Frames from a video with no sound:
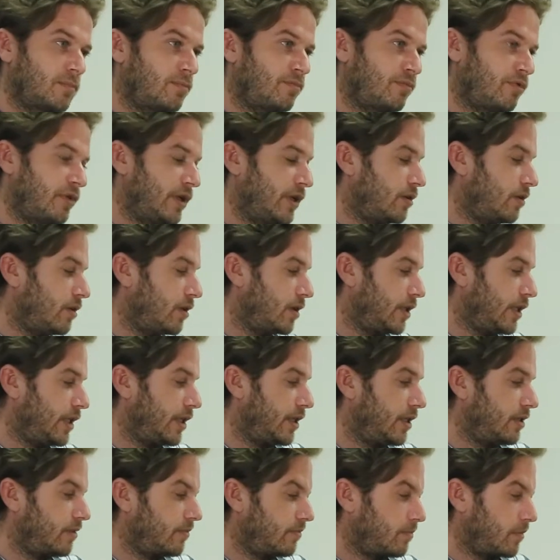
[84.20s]
print on
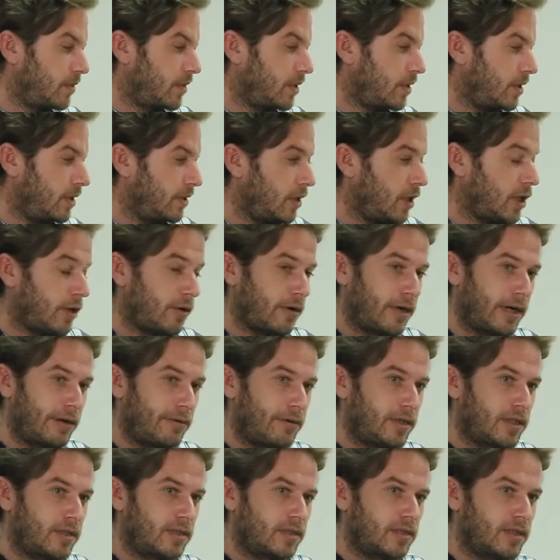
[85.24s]
the lower
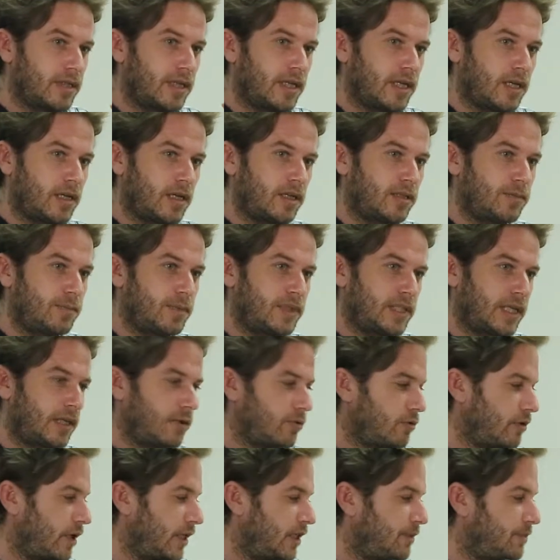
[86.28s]
areas and 100%
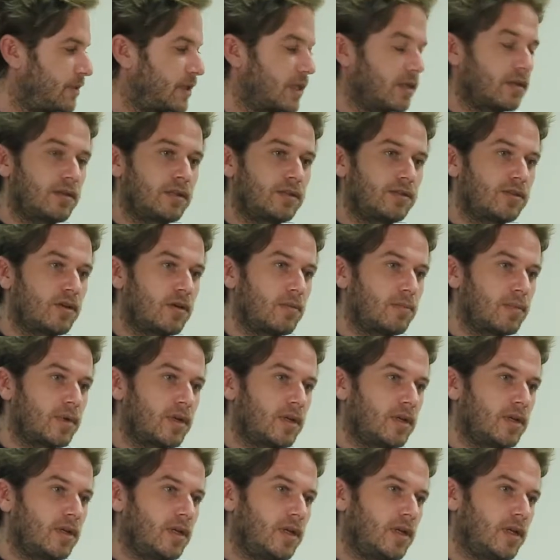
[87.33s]
or 80% on the top.
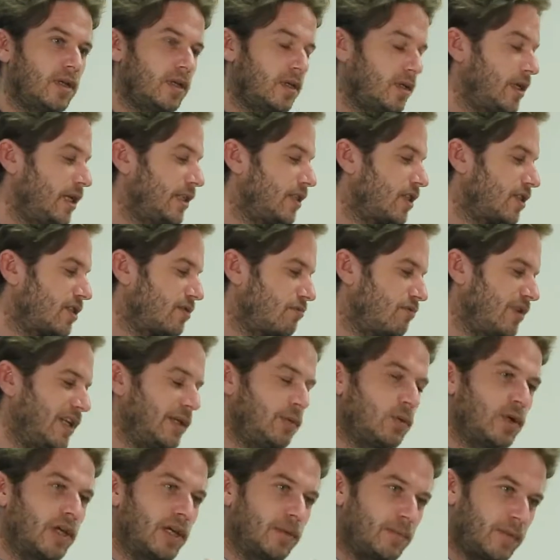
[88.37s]
It doesn't really
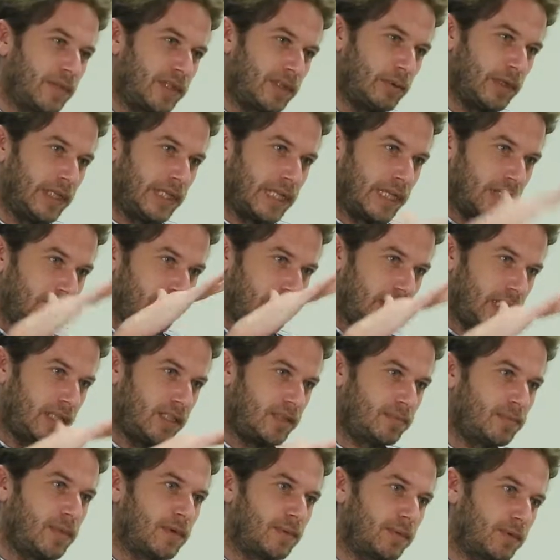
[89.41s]
work between that
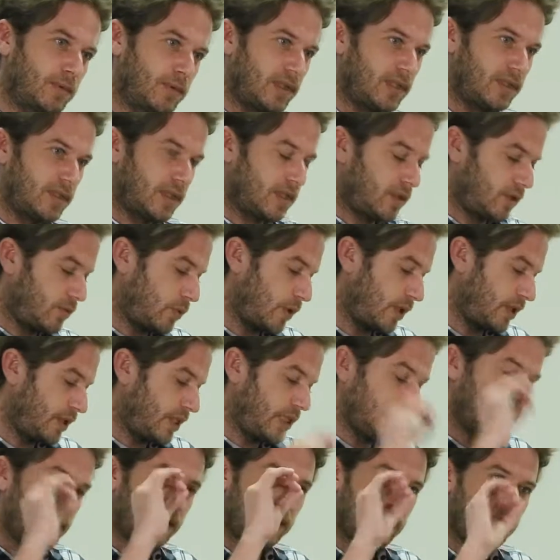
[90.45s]
range, but between
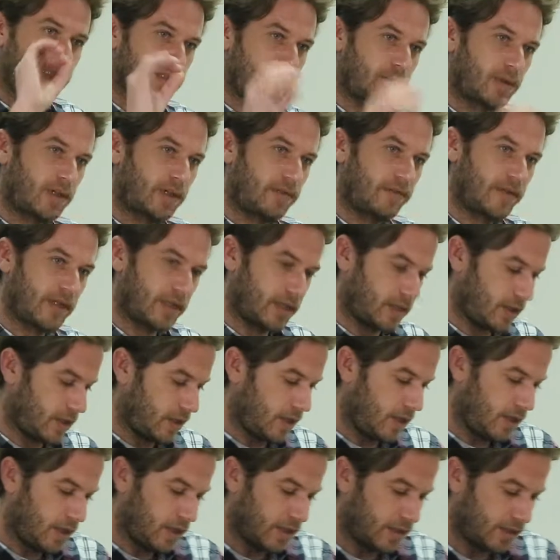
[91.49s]
20 and 80, it's perfect.
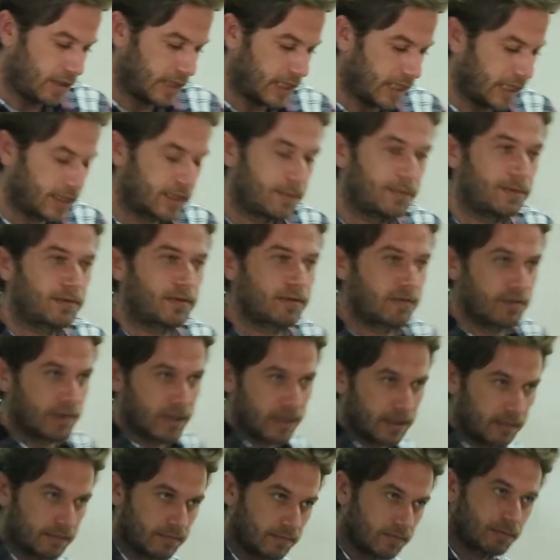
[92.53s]
So you can actually
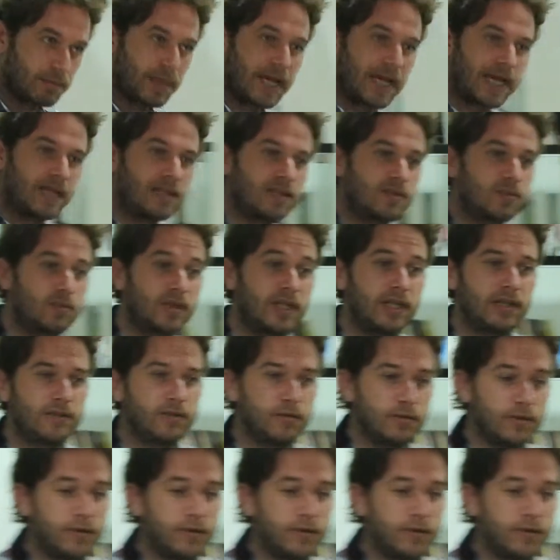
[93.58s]
create patterns within your